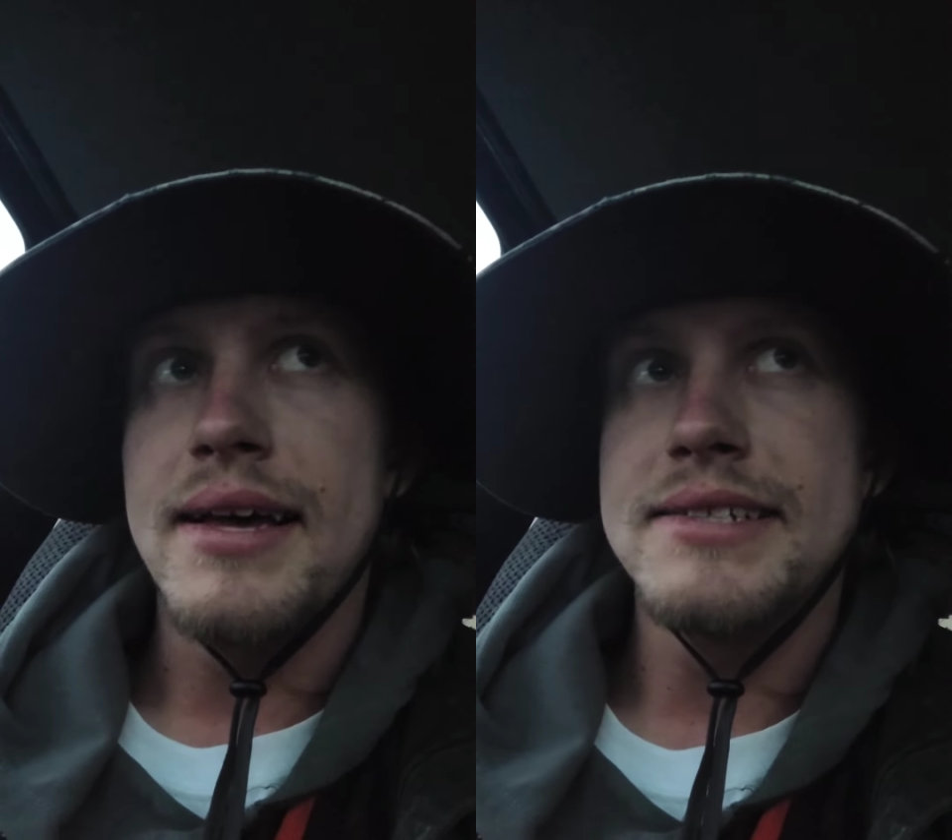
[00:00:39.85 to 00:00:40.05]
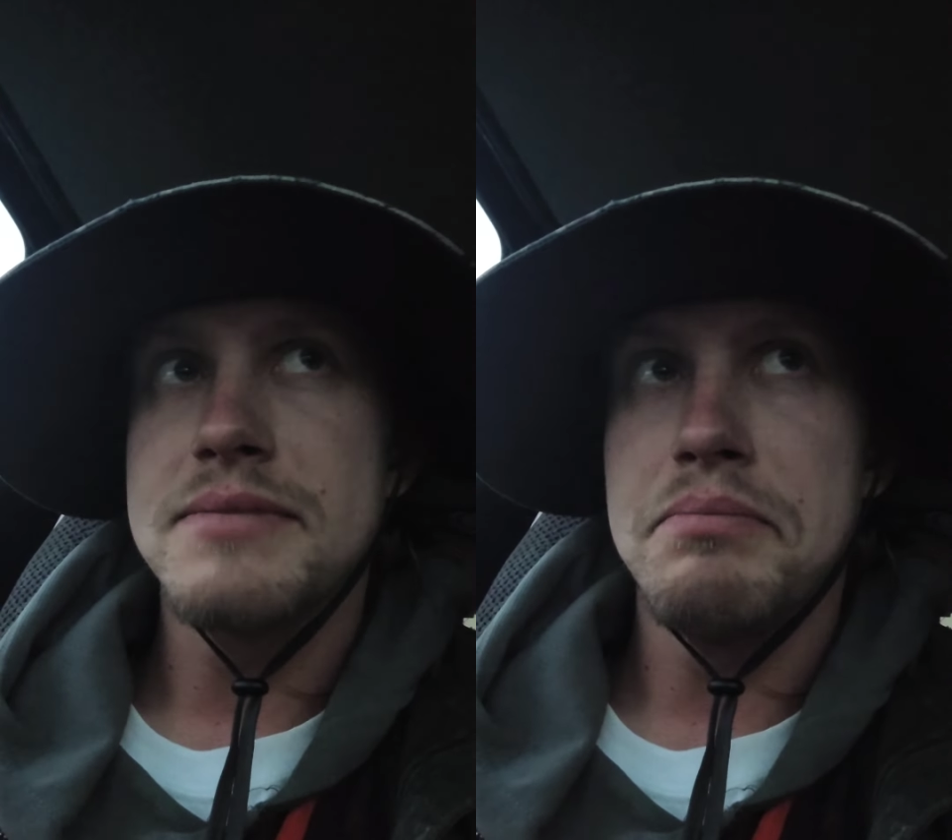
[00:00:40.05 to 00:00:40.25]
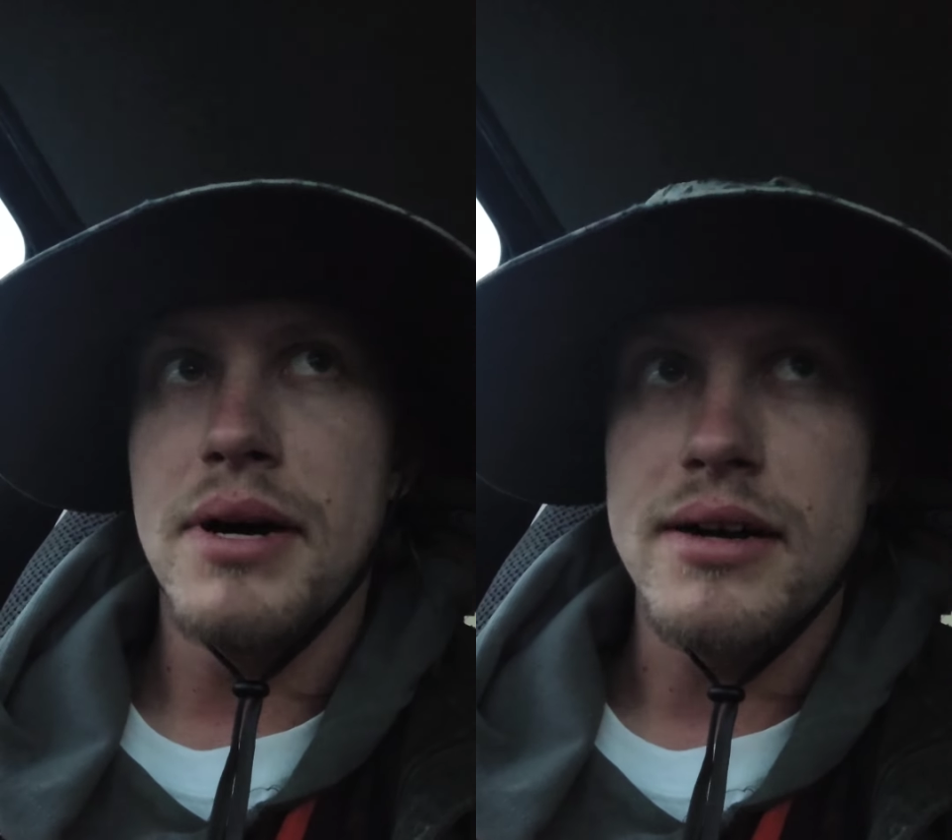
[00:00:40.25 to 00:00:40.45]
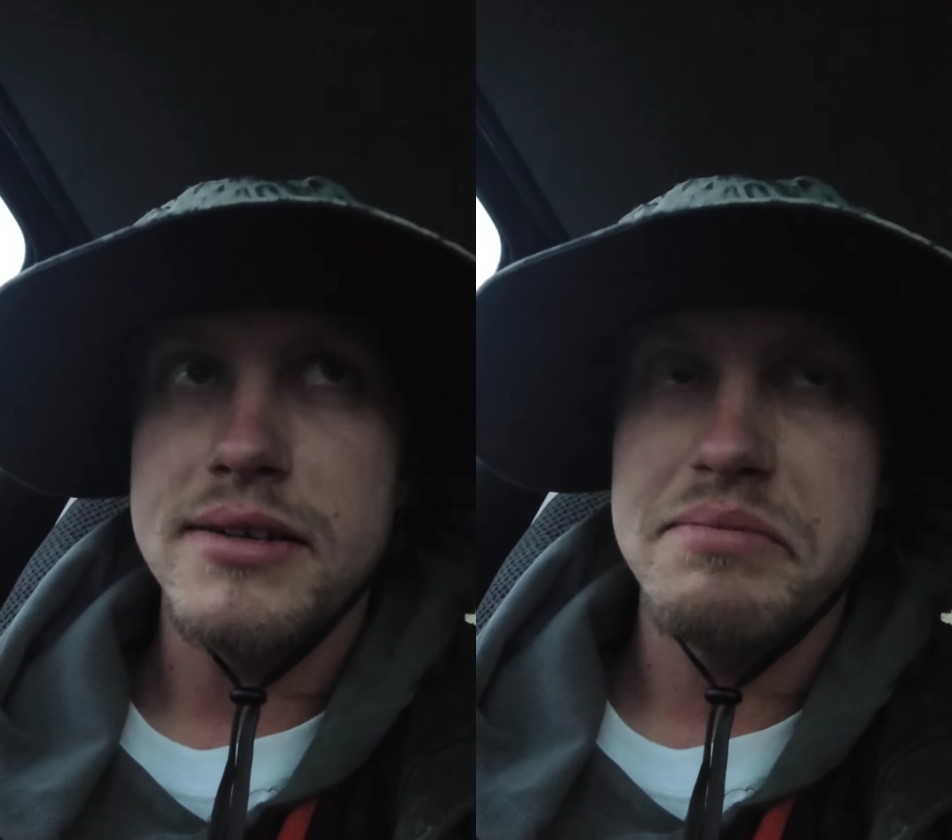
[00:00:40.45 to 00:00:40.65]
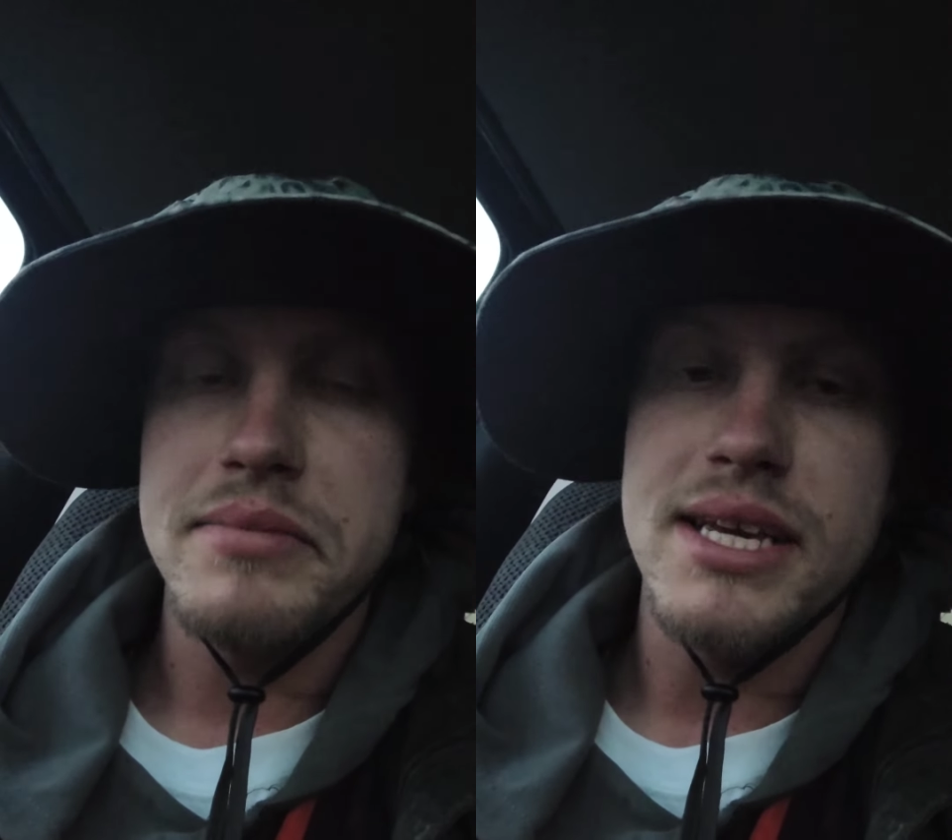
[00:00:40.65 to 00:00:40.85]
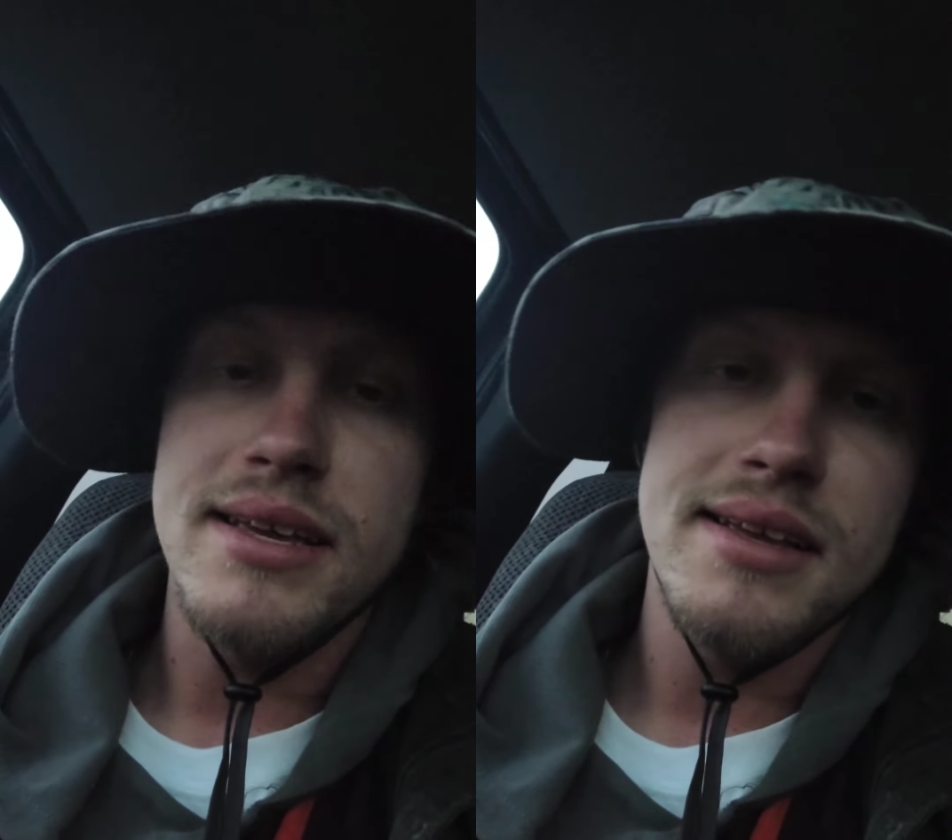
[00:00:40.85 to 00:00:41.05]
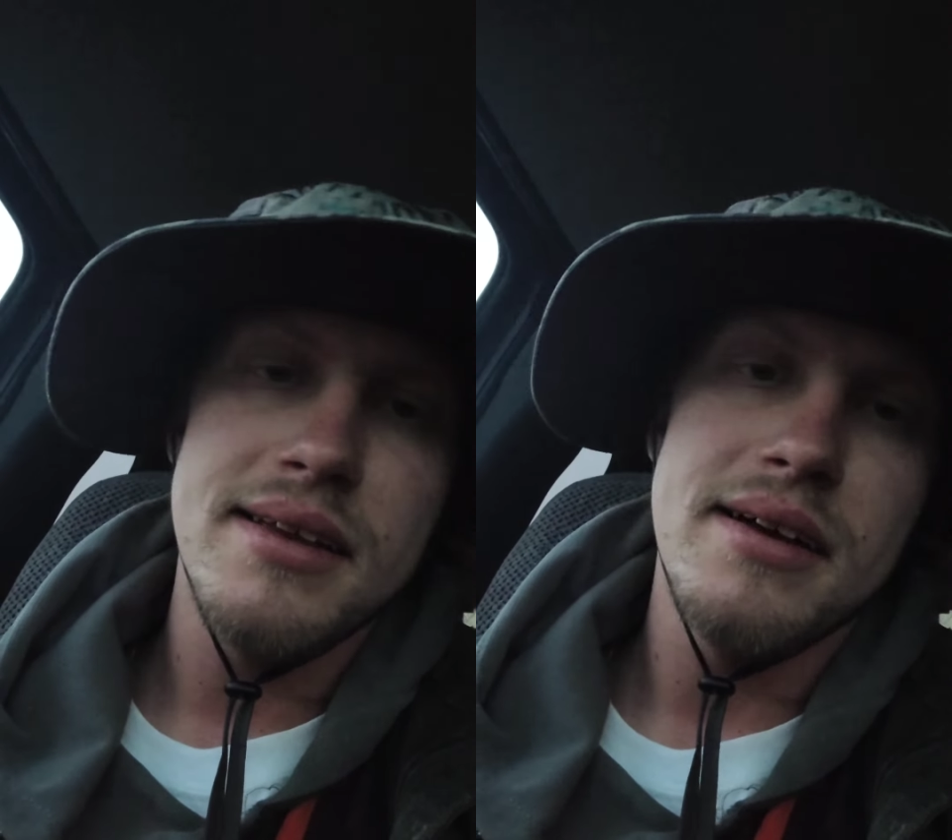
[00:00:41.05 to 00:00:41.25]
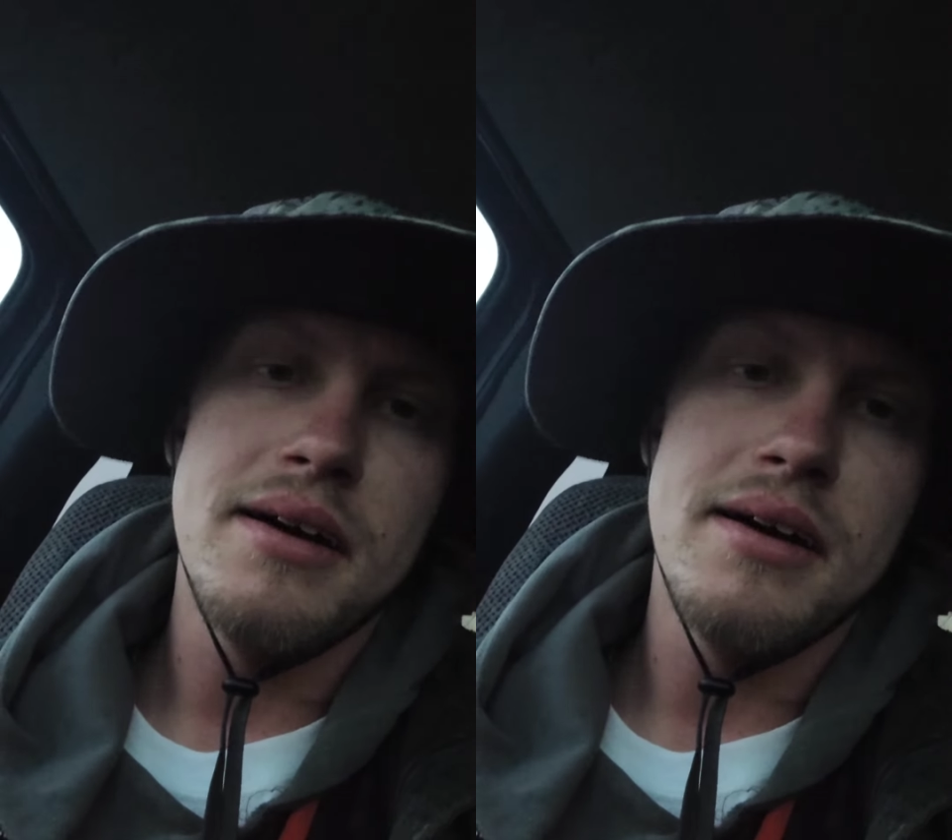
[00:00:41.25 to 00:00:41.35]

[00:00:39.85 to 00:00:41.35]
has bugged me